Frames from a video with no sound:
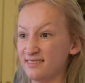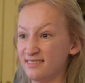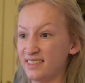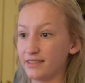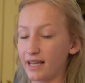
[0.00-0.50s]

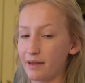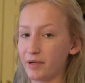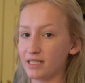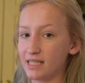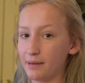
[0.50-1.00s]
He's like, add me
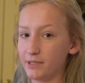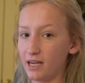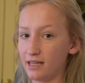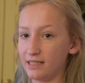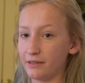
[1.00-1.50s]
on
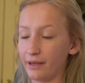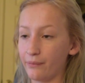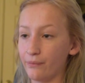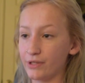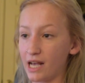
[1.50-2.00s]
Snapchat, and he,
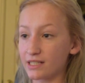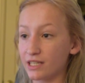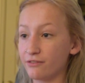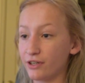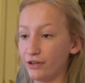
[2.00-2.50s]
like, was
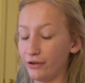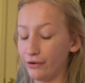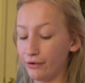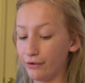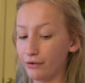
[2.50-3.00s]
asking for
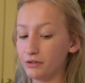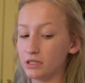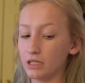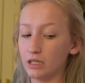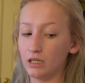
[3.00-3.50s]
nudes,
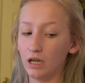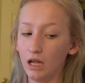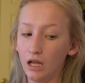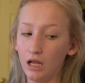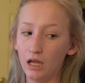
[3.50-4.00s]
and
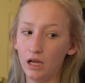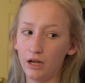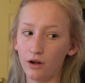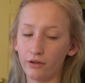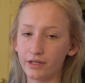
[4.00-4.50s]

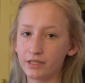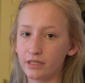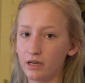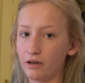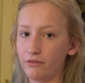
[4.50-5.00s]
all this
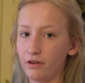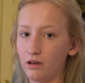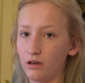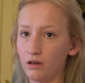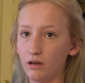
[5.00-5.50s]
stuff,
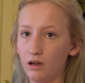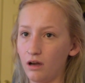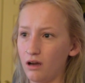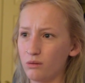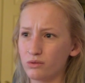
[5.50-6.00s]
and
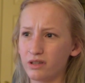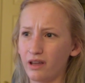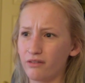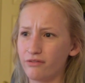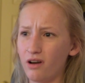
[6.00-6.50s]
I was
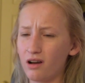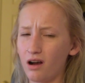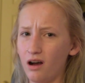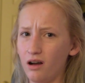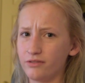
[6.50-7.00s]
like, fuck
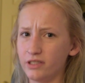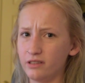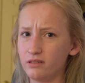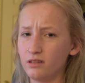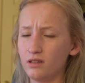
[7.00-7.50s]
off,
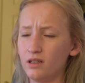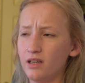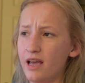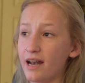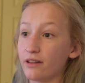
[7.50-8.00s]
dude.
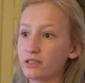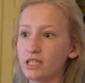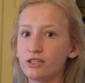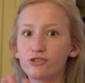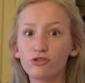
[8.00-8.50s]
And I looked at
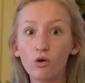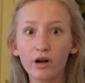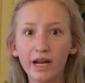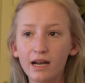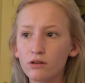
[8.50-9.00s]
his
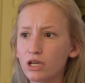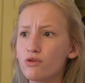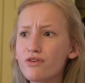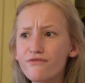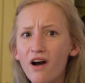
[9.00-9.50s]
story, and I was like,
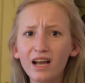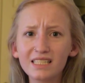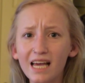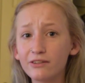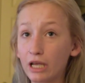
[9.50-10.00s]
who the fuck is
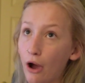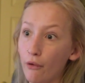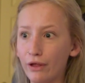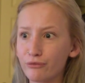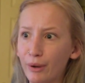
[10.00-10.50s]
that? He's like, oh,
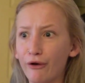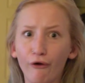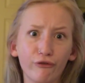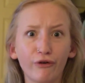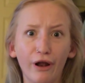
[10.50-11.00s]
that's my
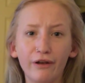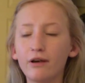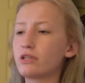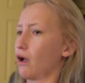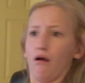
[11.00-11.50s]
girlfriend. I
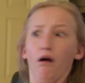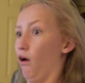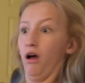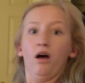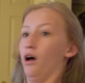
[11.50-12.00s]
was like,
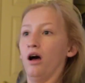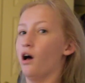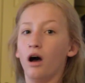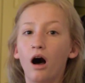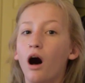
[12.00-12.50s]

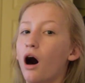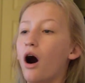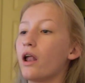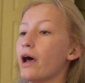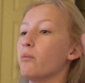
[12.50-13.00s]

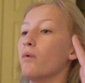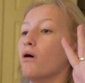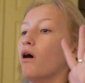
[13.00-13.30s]
hold up.